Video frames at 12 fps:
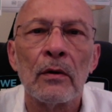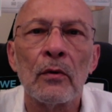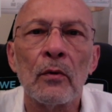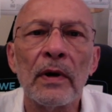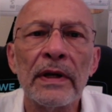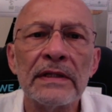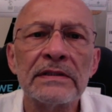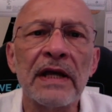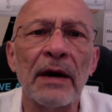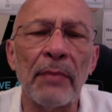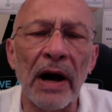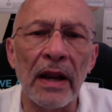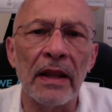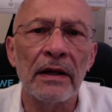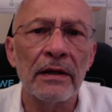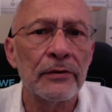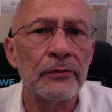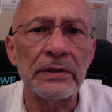What is
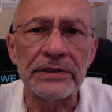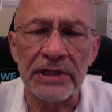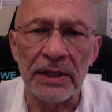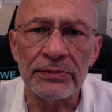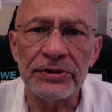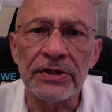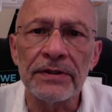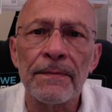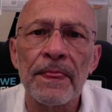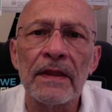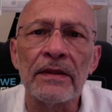Kabbalah reception?